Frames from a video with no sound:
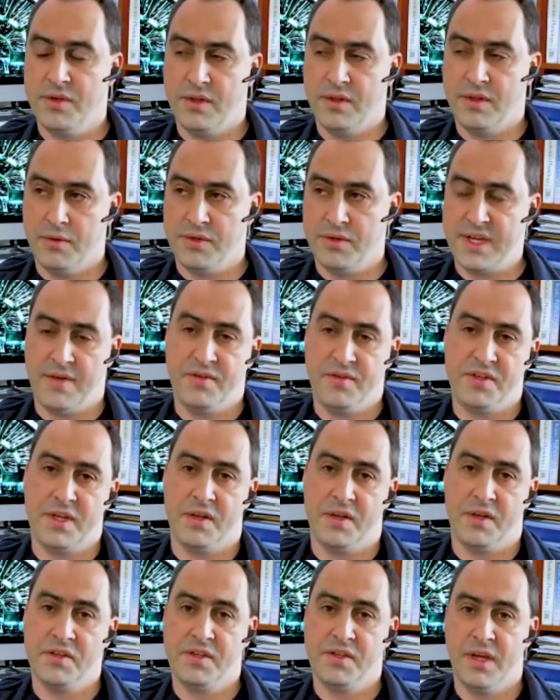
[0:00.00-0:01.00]
It was after
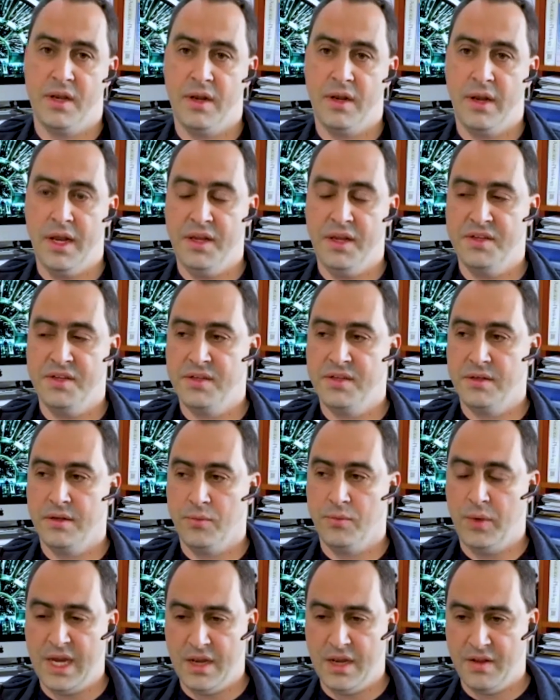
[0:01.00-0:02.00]
sunset. And
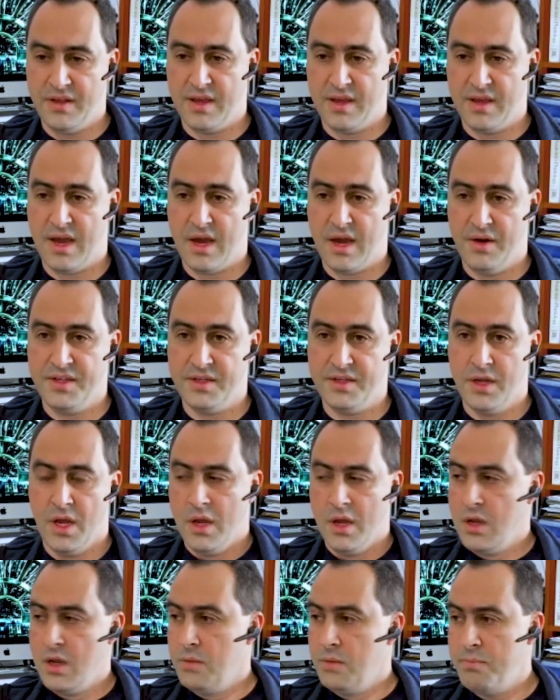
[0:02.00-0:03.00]
we get into the car and he said,
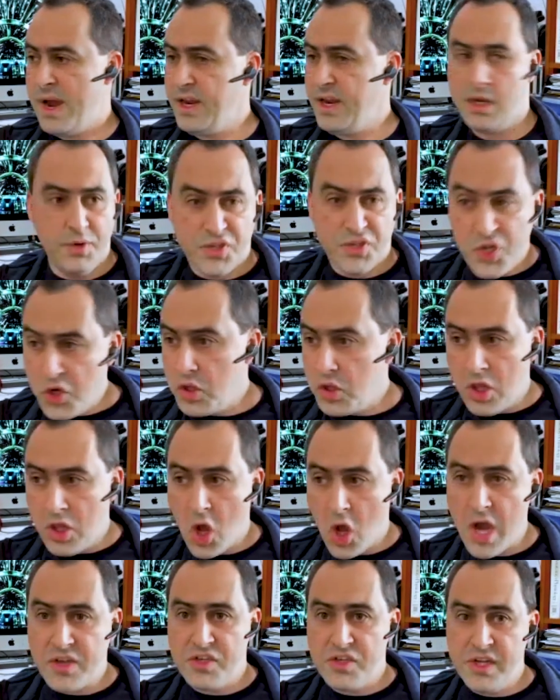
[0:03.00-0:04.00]
mate, can we turn the
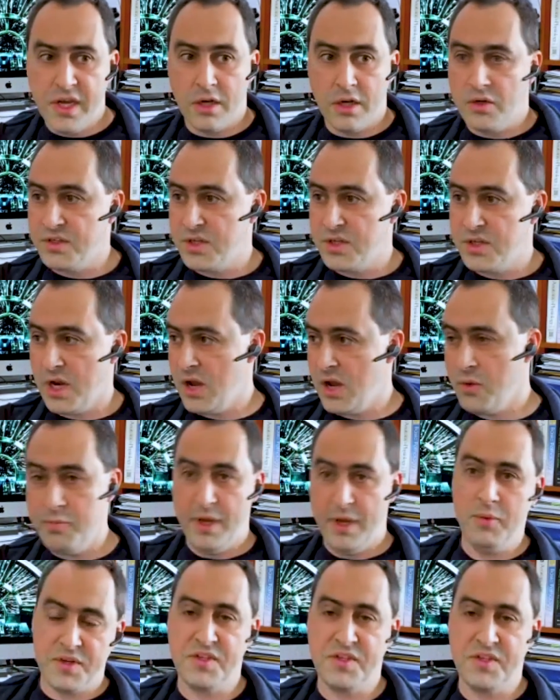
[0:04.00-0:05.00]
lights down because I don't want
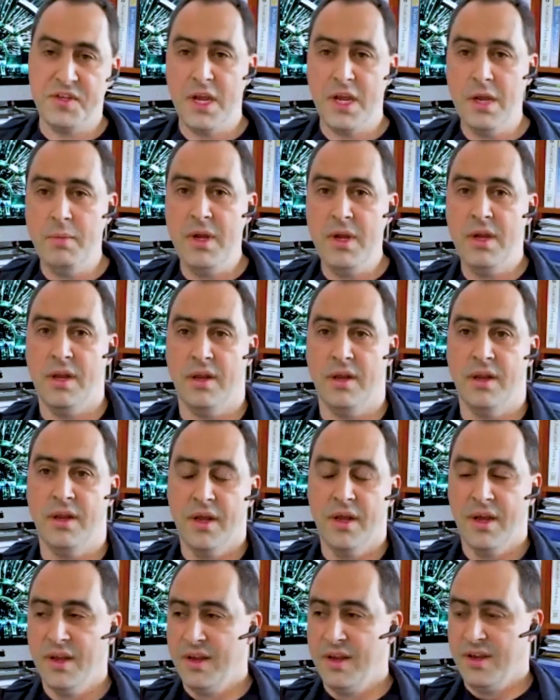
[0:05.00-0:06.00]
people to see me? And
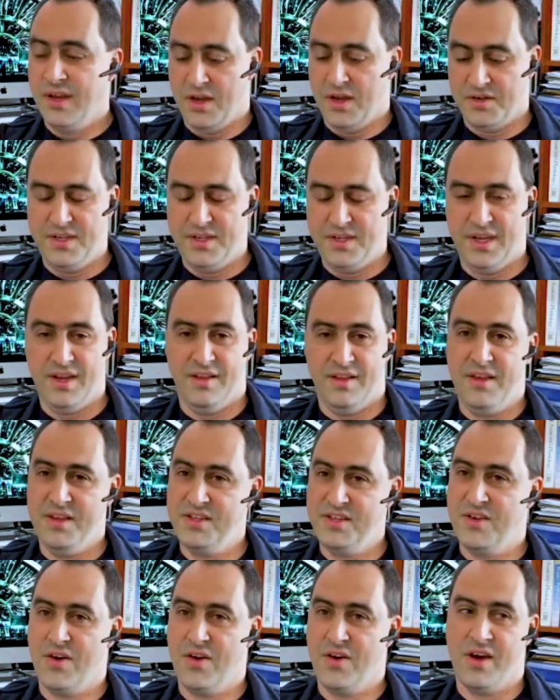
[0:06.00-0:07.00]
I was thinking, this
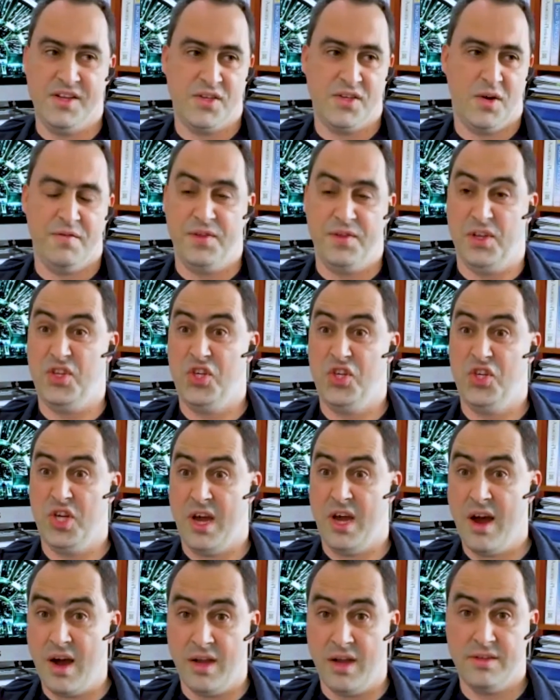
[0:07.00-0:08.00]
guy is off the
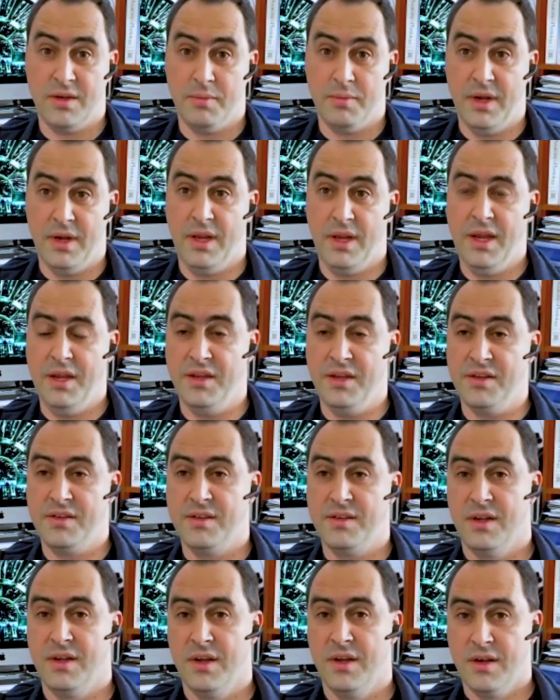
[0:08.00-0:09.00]
charts. I mean,
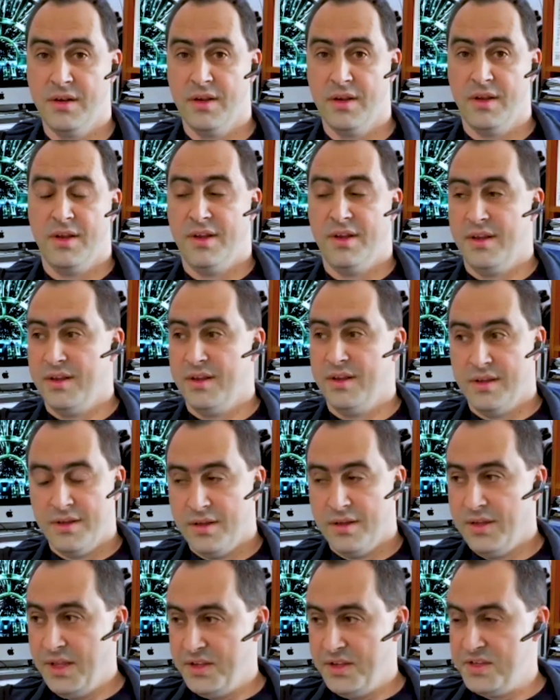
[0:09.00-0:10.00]

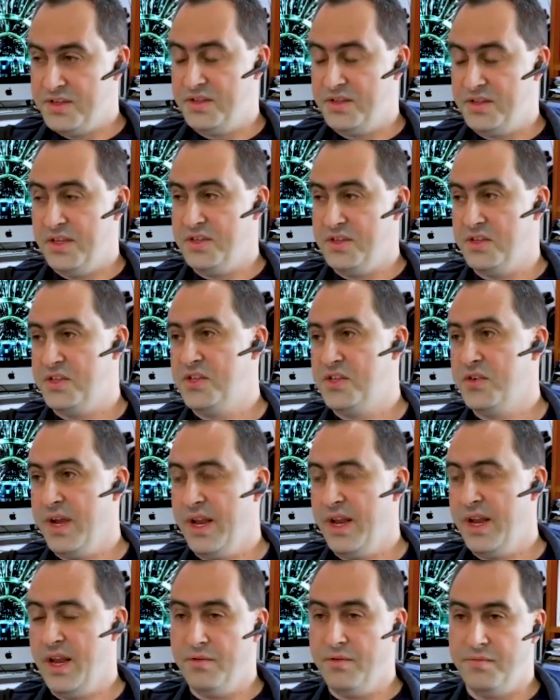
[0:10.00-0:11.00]
this is
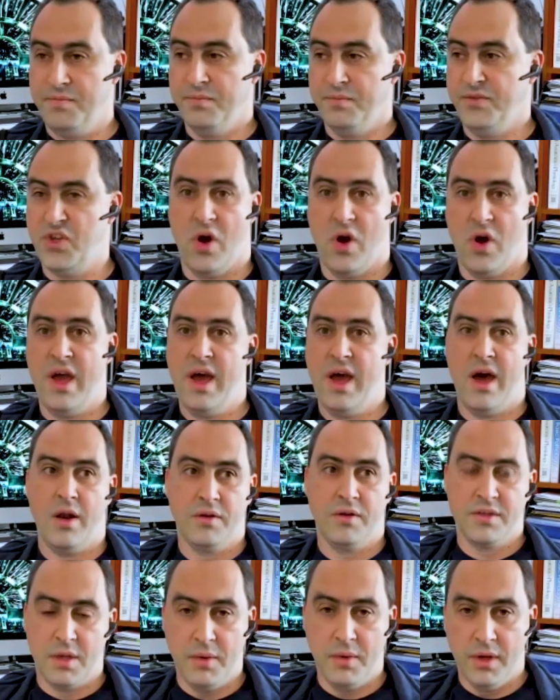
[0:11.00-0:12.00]
straight out of Die Hard
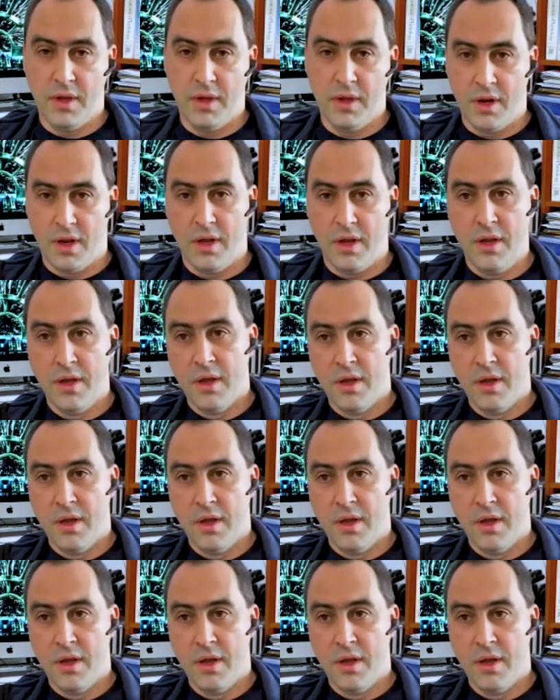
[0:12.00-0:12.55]
or something, you know.